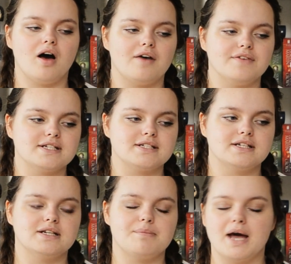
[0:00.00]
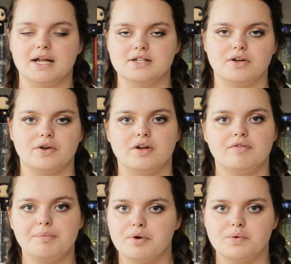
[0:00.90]
Obviously it depends on
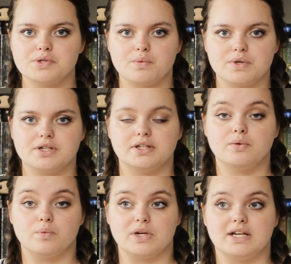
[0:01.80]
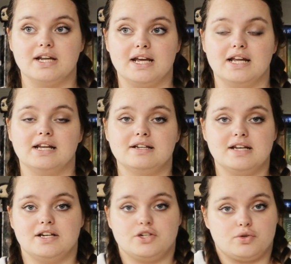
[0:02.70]
if the book was originally written in
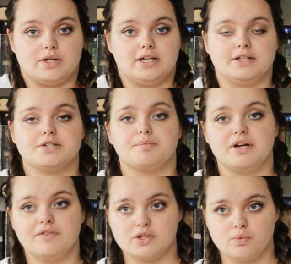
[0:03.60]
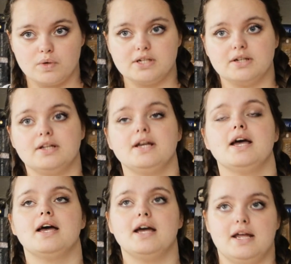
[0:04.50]
Danish or English, but if it's originally
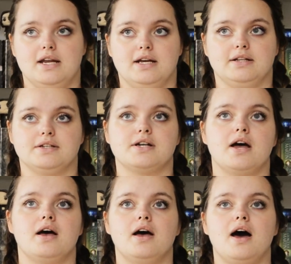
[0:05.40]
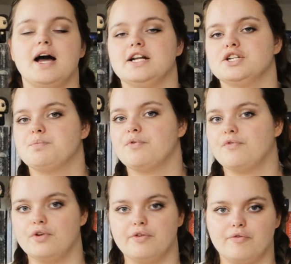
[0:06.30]
in English, I just
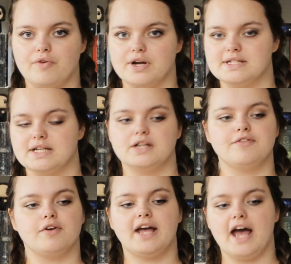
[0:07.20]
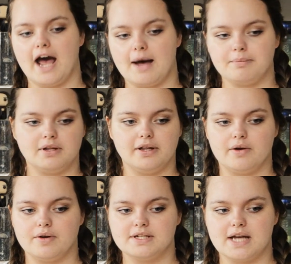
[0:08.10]
prefer the phrasing. The
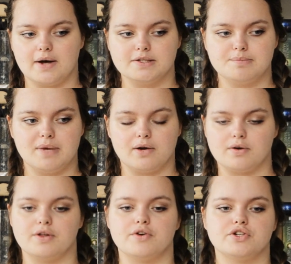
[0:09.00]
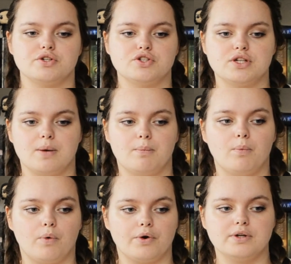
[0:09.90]
vocabulary sounds better. There are just some
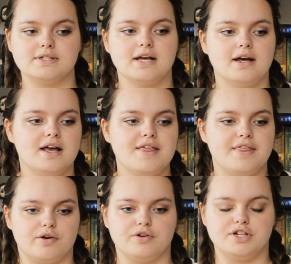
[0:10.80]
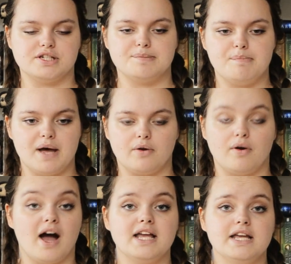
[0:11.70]
words that are just
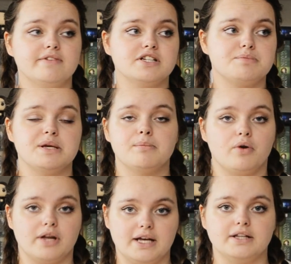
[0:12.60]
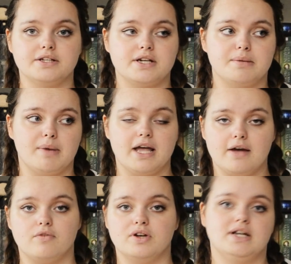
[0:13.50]
better. I even speak more English in my
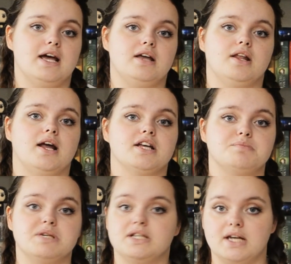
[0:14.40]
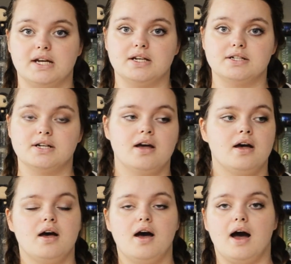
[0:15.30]
everyday than I speak Danish.
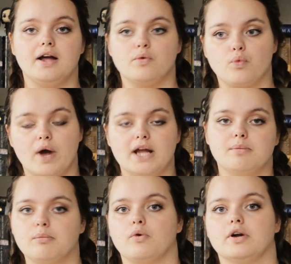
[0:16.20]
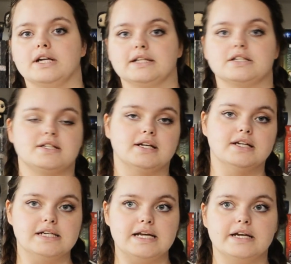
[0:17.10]
I write more in English than
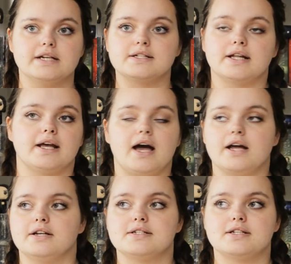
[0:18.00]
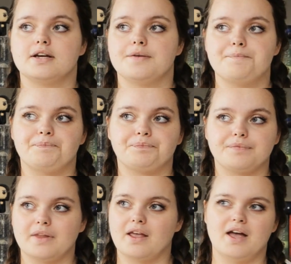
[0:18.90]
in Danish. Like
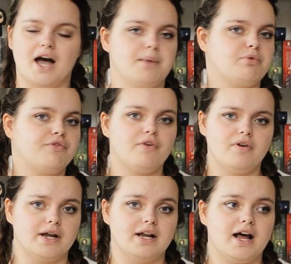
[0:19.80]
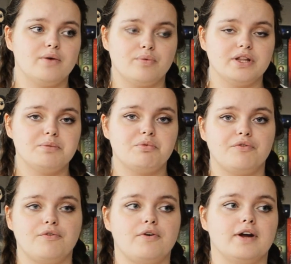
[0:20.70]
I prefer it. I really
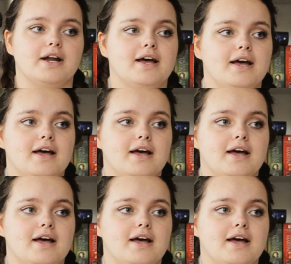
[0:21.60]
prefer it.